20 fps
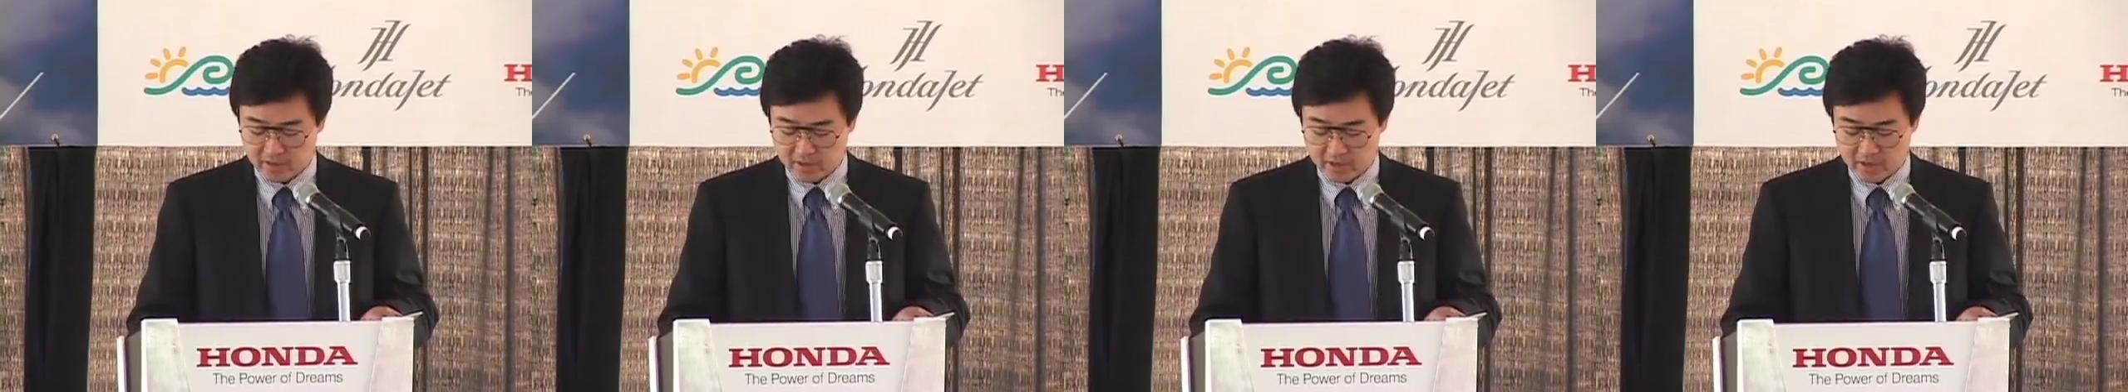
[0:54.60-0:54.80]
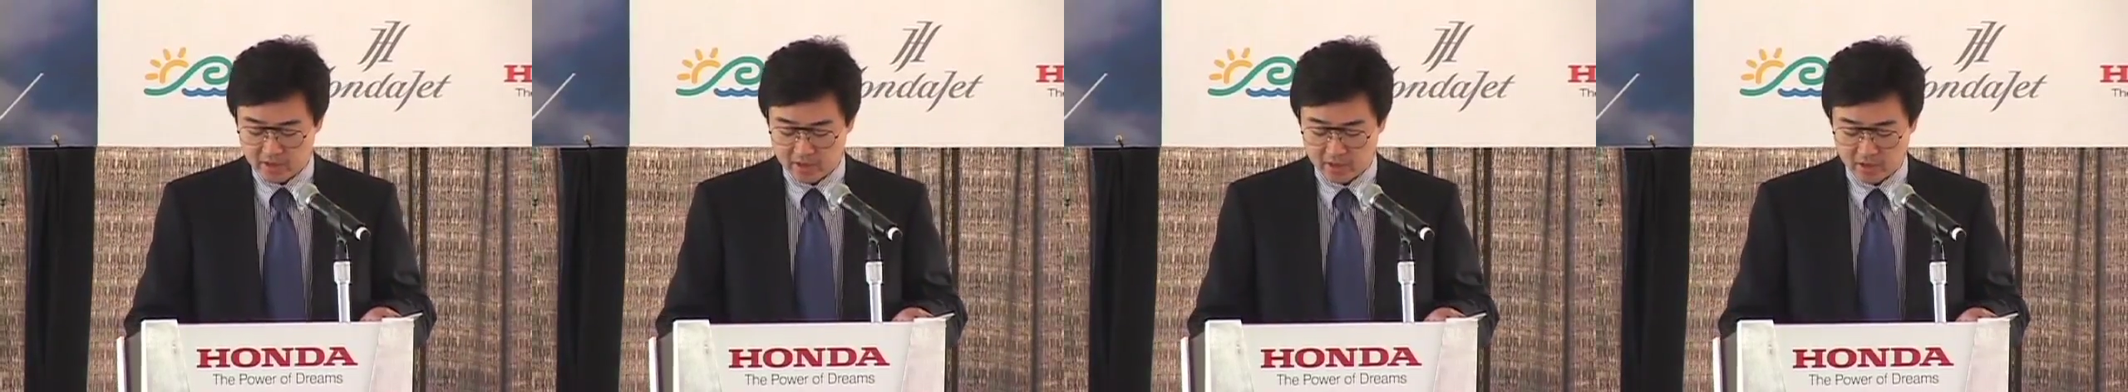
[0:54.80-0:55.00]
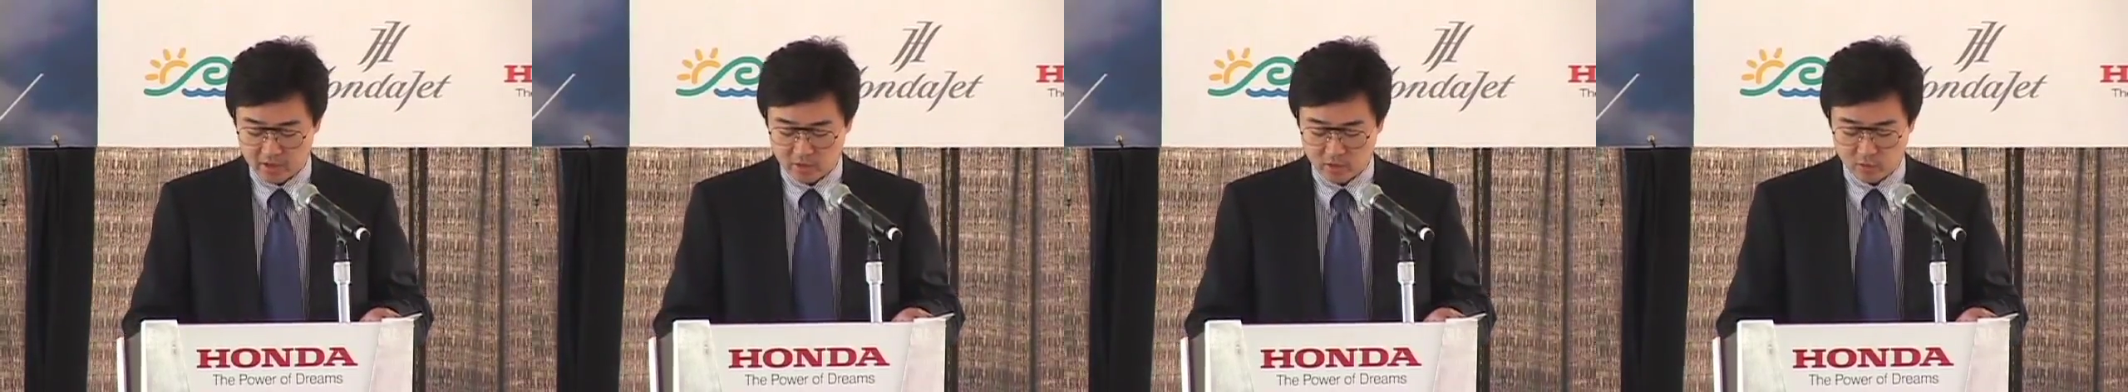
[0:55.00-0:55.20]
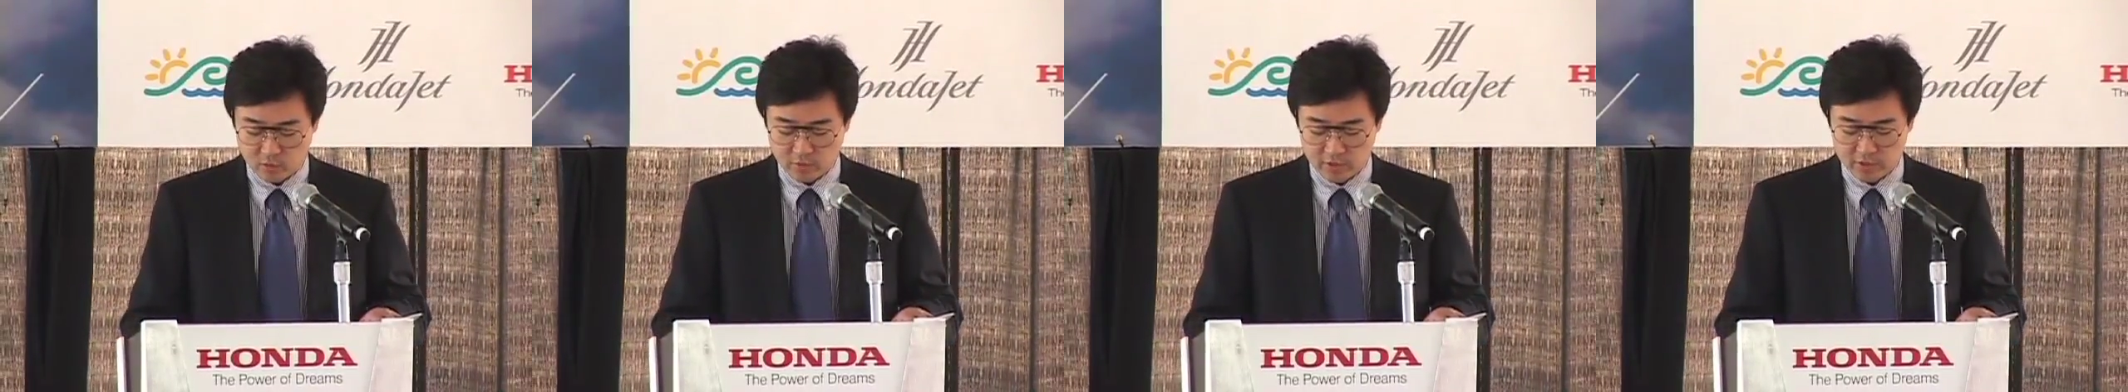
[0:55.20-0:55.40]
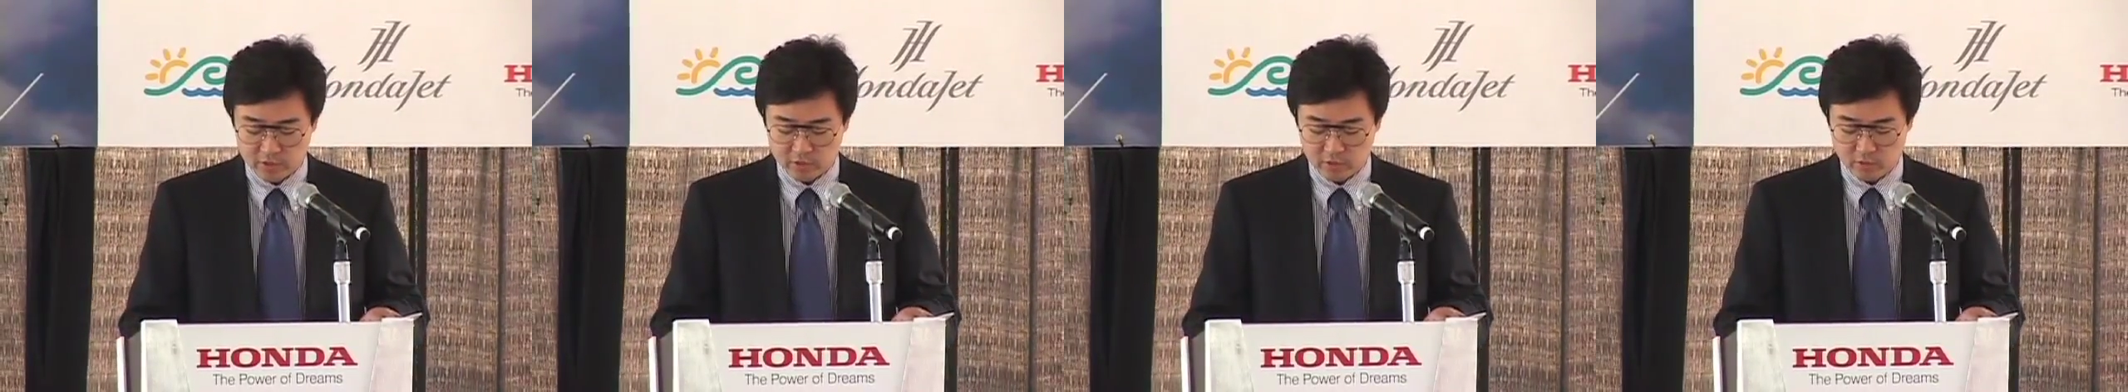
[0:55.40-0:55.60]
uh,
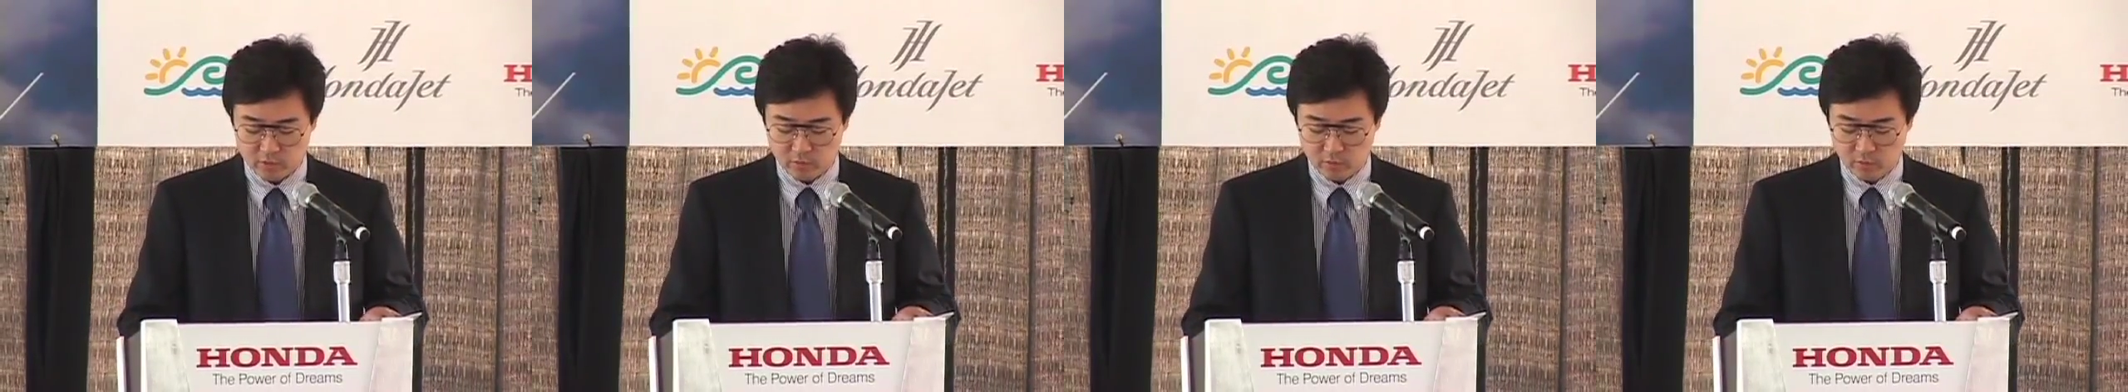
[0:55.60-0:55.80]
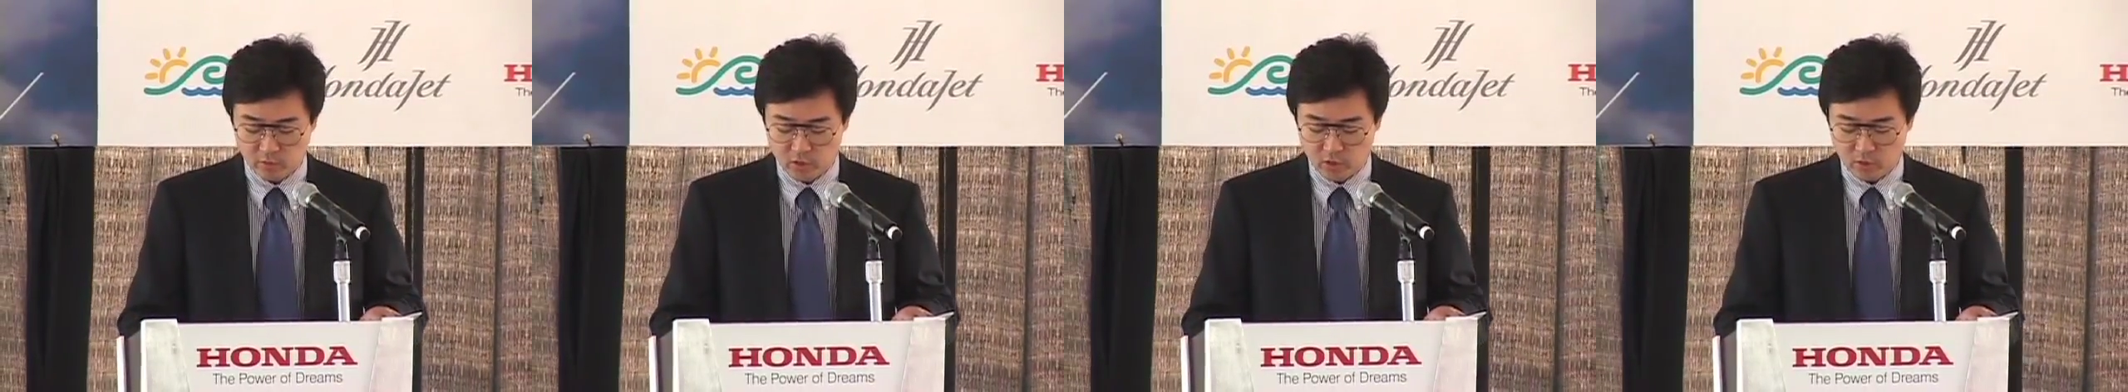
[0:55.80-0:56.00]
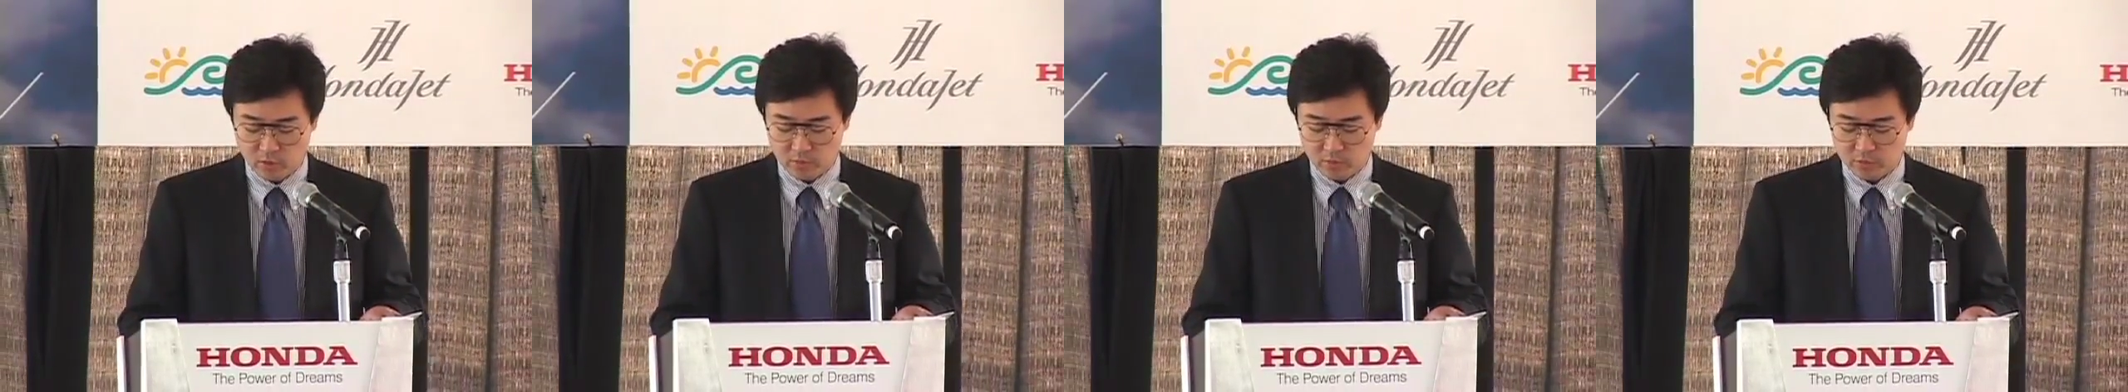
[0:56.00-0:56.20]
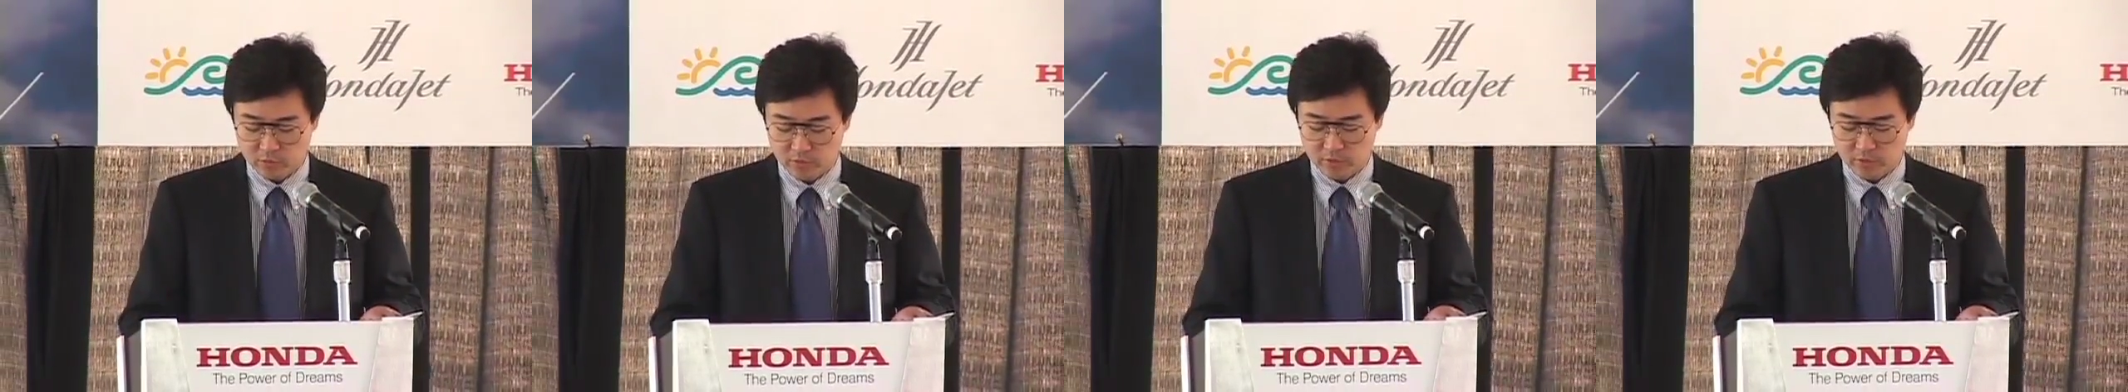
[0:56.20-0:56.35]
with warm